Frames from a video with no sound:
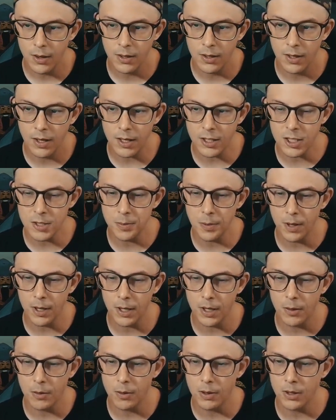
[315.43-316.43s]
next spot
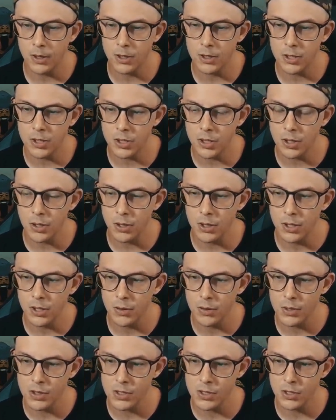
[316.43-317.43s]
I want to show you
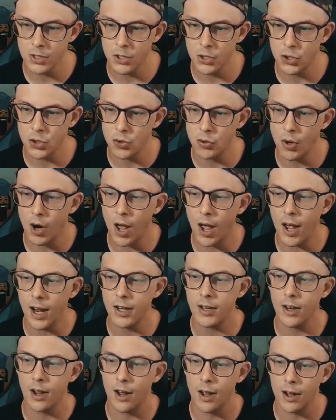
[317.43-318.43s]
is the dry
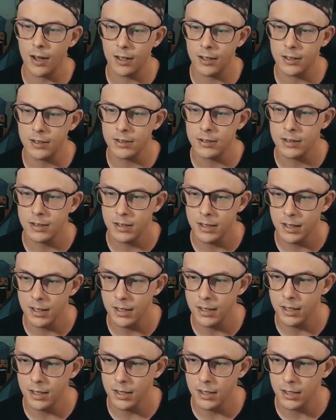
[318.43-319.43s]
docks in
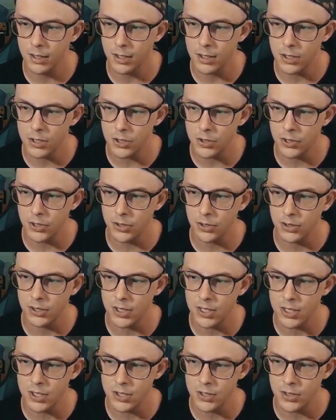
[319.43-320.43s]
the industrial
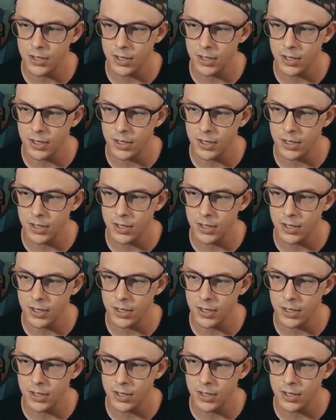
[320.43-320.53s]
district.